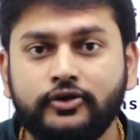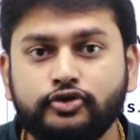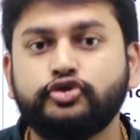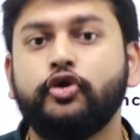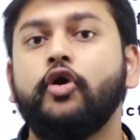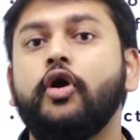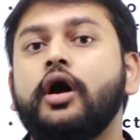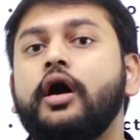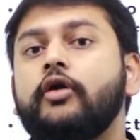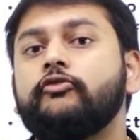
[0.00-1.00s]
So
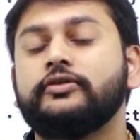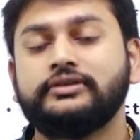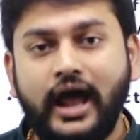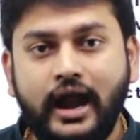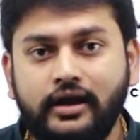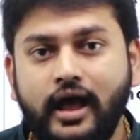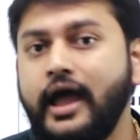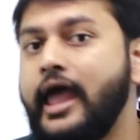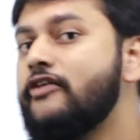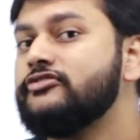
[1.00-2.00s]
for that, I
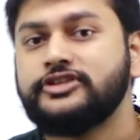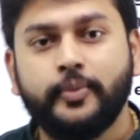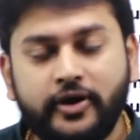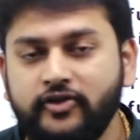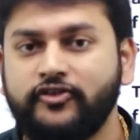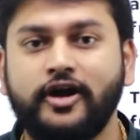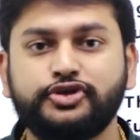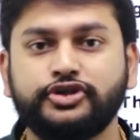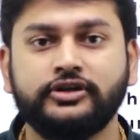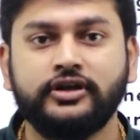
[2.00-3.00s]
have a separate
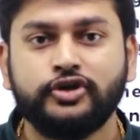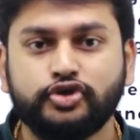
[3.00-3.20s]
function.